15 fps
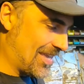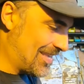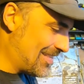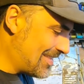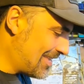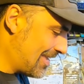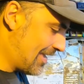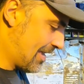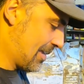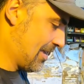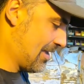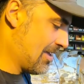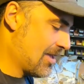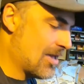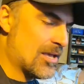Indy
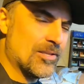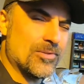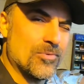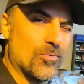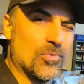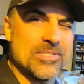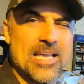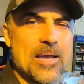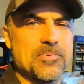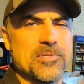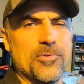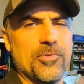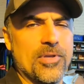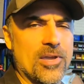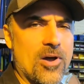was
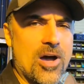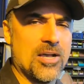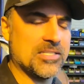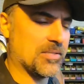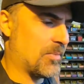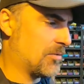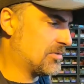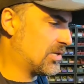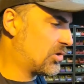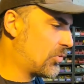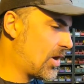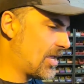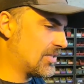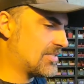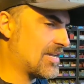absolutely awesome. It was a
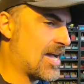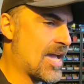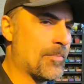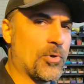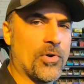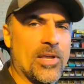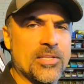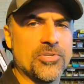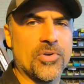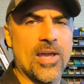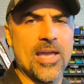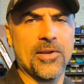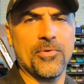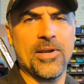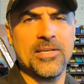great time, great
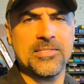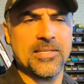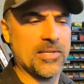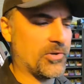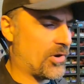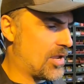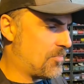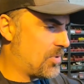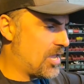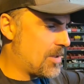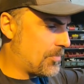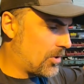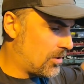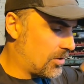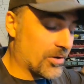drag racing, great
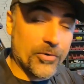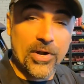people,